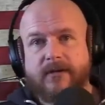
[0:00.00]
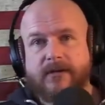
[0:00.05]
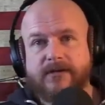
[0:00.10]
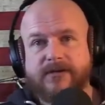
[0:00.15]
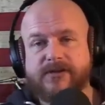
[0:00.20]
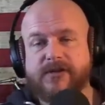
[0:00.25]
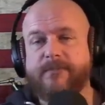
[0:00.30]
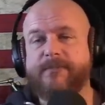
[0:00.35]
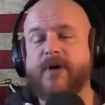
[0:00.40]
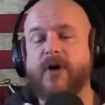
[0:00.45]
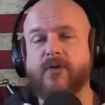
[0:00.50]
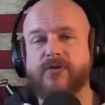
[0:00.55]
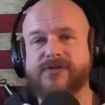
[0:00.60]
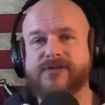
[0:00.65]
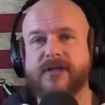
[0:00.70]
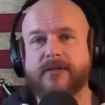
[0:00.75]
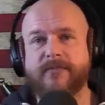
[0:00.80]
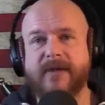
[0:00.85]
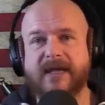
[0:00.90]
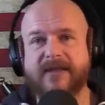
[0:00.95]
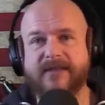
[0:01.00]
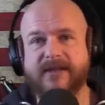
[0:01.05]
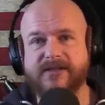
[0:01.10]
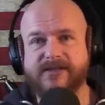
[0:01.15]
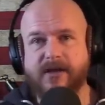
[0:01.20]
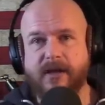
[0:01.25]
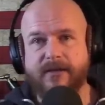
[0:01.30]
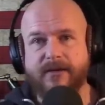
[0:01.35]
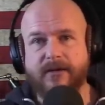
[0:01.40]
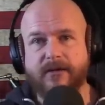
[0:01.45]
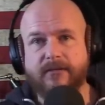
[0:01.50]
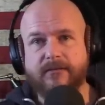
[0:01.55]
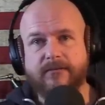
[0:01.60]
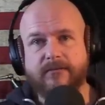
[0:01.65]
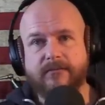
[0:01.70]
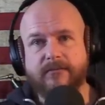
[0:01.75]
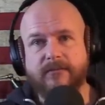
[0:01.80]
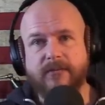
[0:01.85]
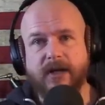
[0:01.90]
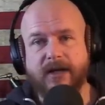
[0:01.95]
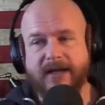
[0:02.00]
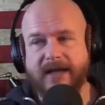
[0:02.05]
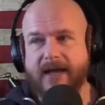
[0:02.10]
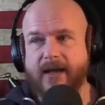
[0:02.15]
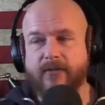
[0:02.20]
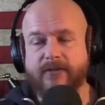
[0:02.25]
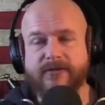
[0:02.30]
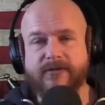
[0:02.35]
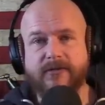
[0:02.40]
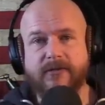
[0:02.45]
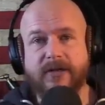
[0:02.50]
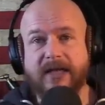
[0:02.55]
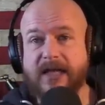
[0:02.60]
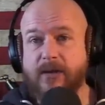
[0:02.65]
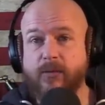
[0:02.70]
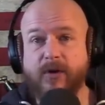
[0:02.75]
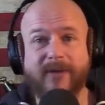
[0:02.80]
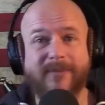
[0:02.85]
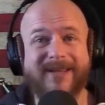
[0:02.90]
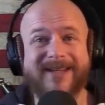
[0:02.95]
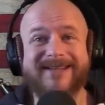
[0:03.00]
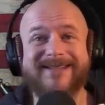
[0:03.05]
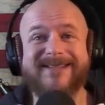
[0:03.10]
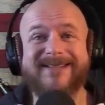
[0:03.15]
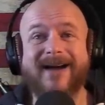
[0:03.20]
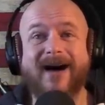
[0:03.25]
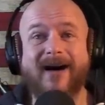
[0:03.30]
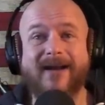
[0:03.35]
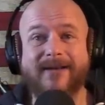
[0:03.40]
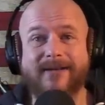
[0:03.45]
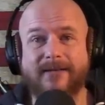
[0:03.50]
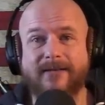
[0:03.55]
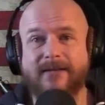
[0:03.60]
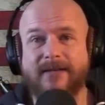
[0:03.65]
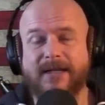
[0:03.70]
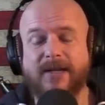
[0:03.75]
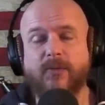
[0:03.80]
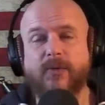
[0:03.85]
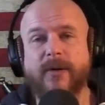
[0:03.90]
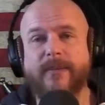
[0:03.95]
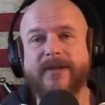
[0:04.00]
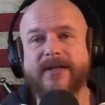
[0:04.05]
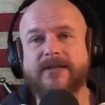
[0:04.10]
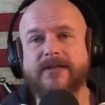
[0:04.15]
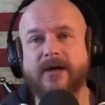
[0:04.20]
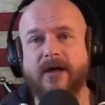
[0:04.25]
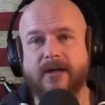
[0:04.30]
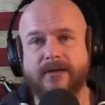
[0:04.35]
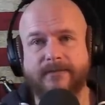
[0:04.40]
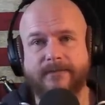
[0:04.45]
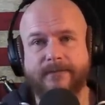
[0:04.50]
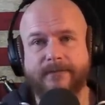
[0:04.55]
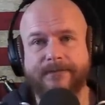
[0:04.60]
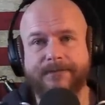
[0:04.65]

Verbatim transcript: to post and make these other accounts? He would have been done. He would have been done.